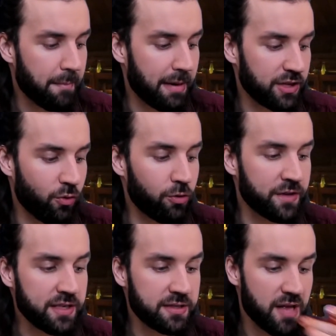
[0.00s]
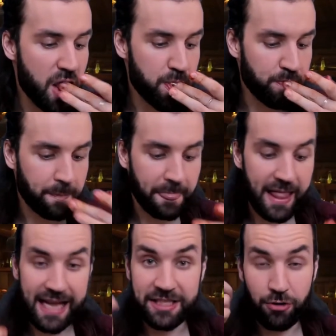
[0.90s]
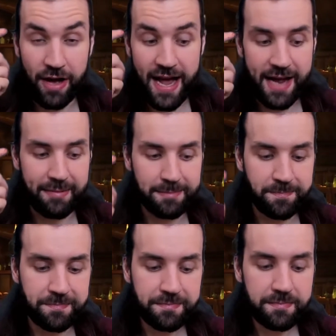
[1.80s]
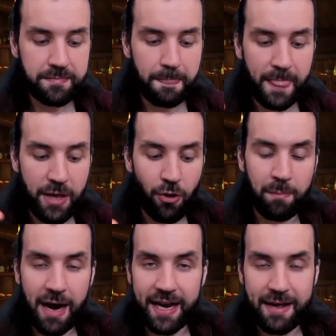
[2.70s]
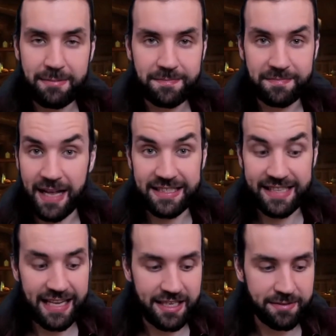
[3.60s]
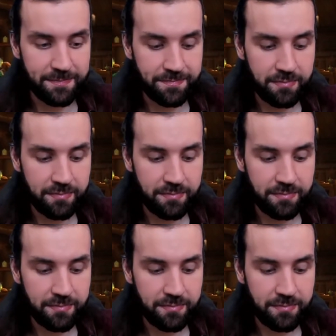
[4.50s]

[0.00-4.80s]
But all this is in your head. Your body doesn't get it.